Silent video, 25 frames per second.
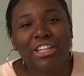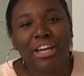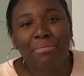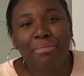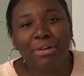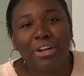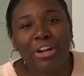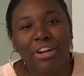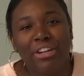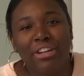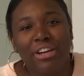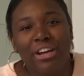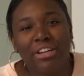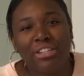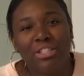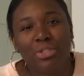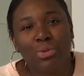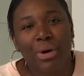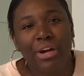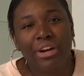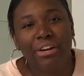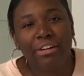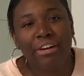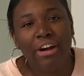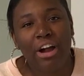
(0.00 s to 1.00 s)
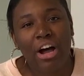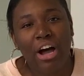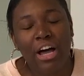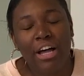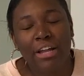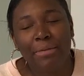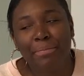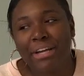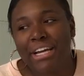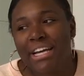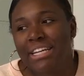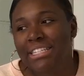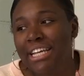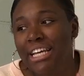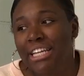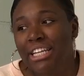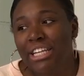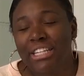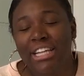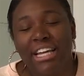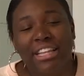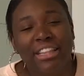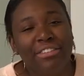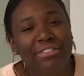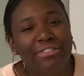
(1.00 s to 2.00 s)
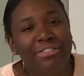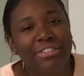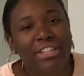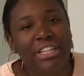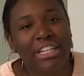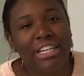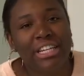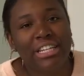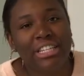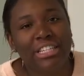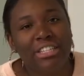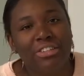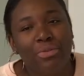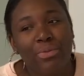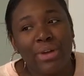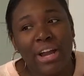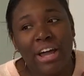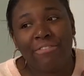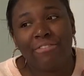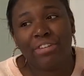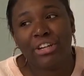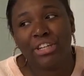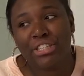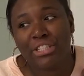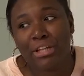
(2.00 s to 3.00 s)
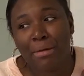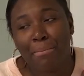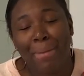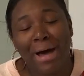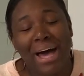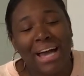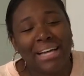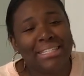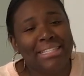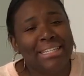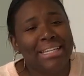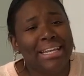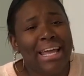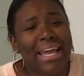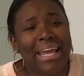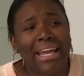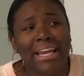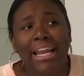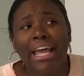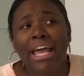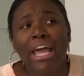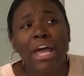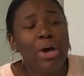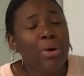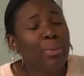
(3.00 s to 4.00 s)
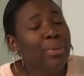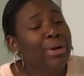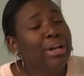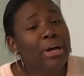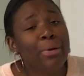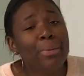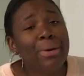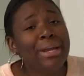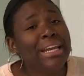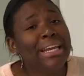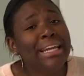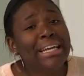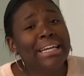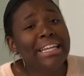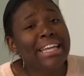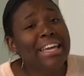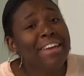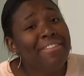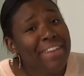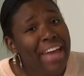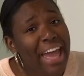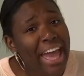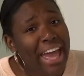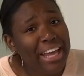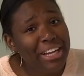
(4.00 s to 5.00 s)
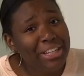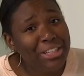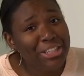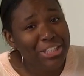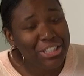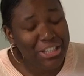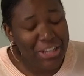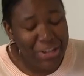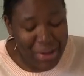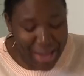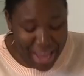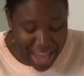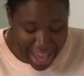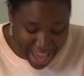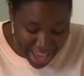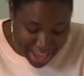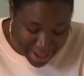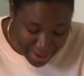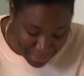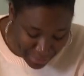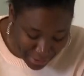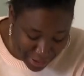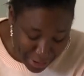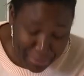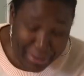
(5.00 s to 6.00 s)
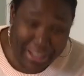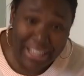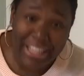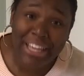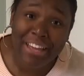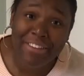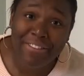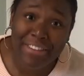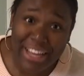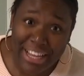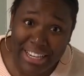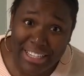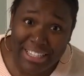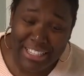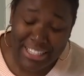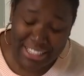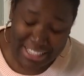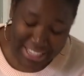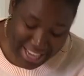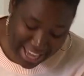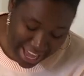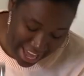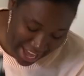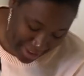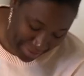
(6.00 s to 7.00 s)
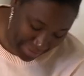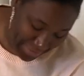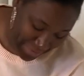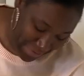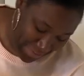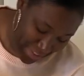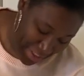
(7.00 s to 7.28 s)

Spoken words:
put a sweater on because I looked at the footage when I first unboxed it, and we don't want any cleavage. Okay? We're gonna be cleavage. Okay?